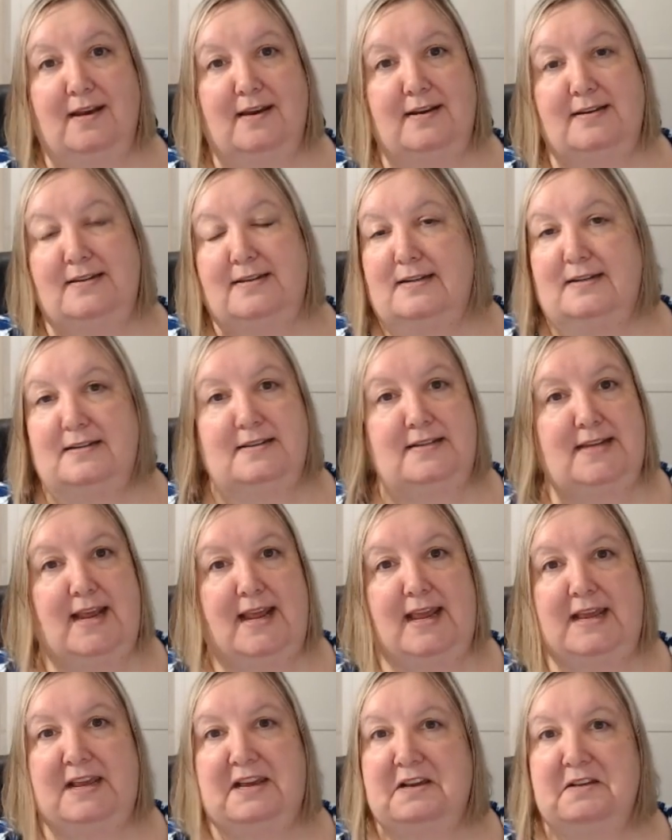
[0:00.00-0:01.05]
It didn't
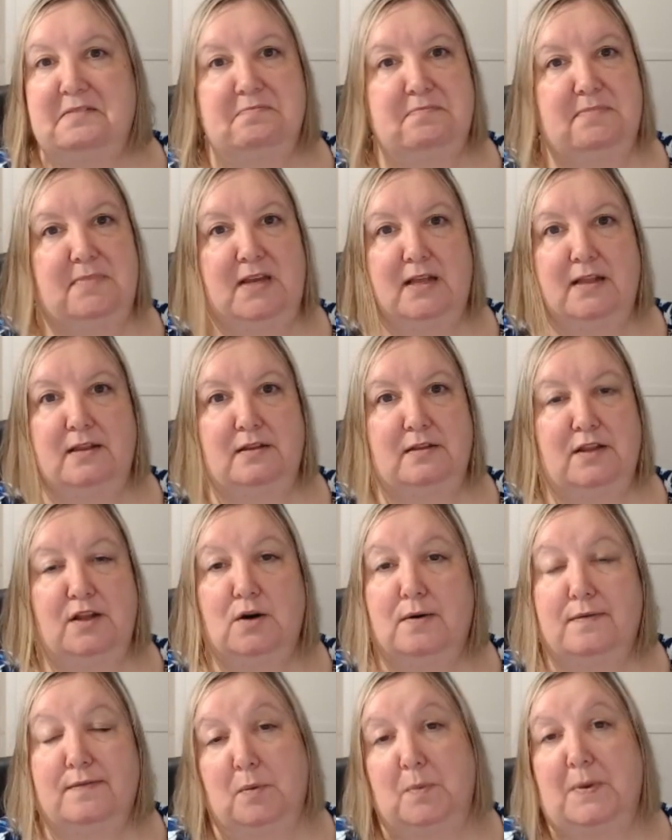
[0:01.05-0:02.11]
take a little
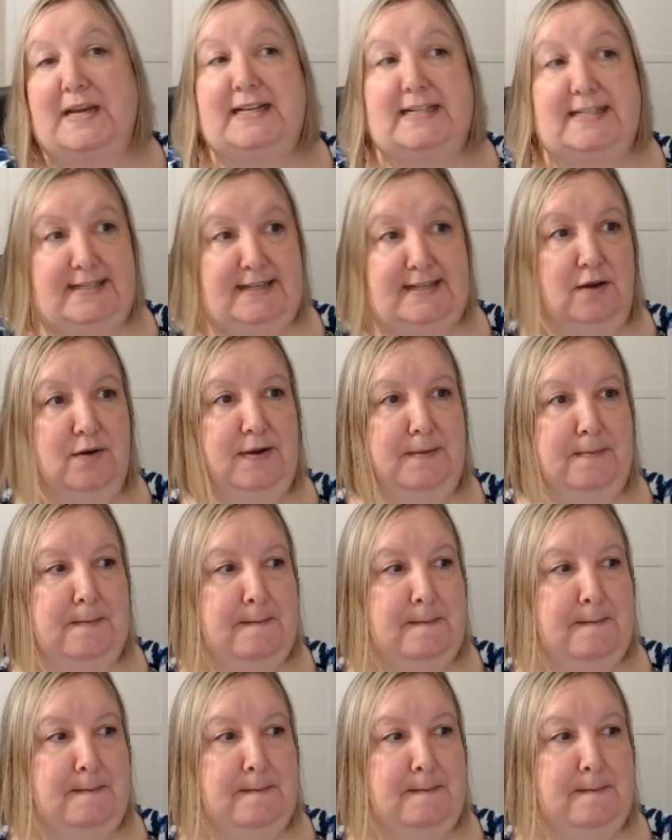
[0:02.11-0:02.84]
over a week to sell it.